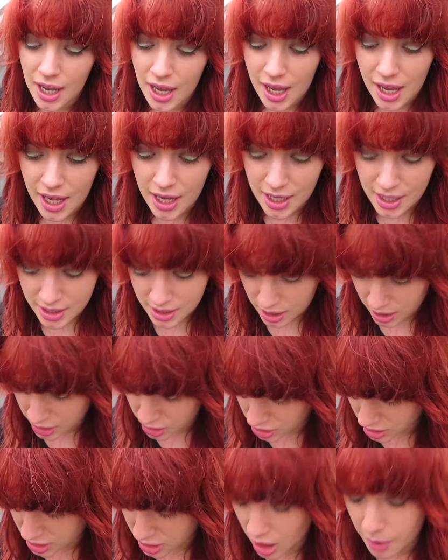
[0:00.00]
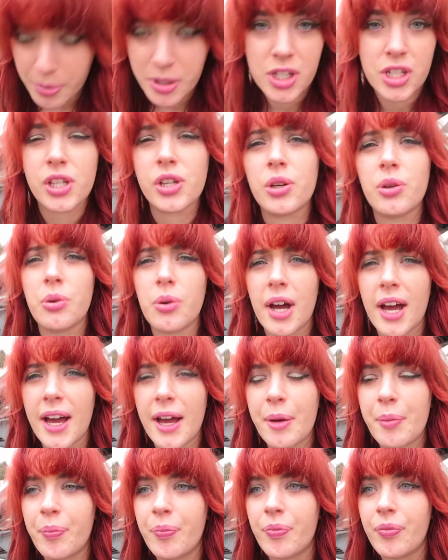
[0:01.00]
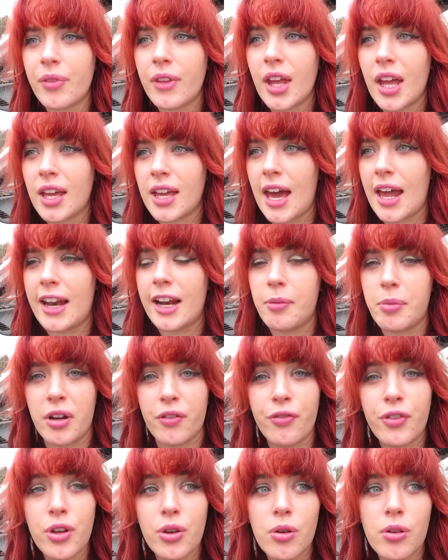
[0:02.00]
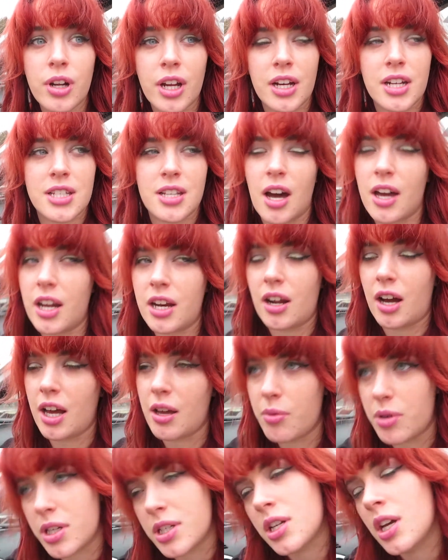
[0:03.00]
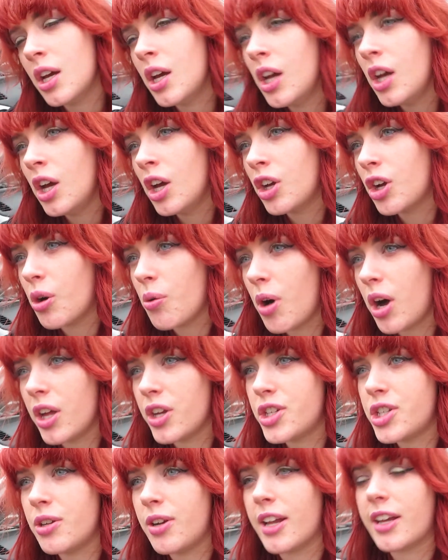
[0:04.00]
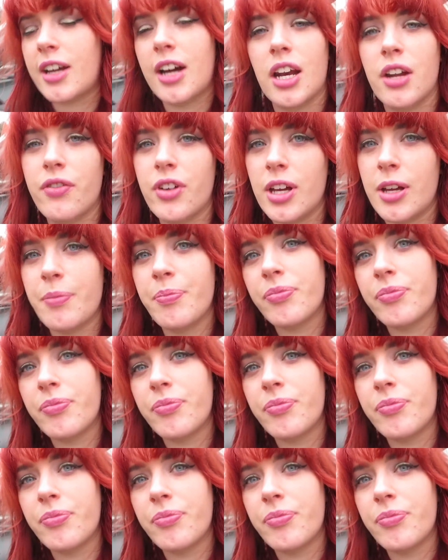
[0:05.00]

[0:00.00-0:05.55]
and I just stopped to get a little bit of food, and I decided I would go on to like kind of a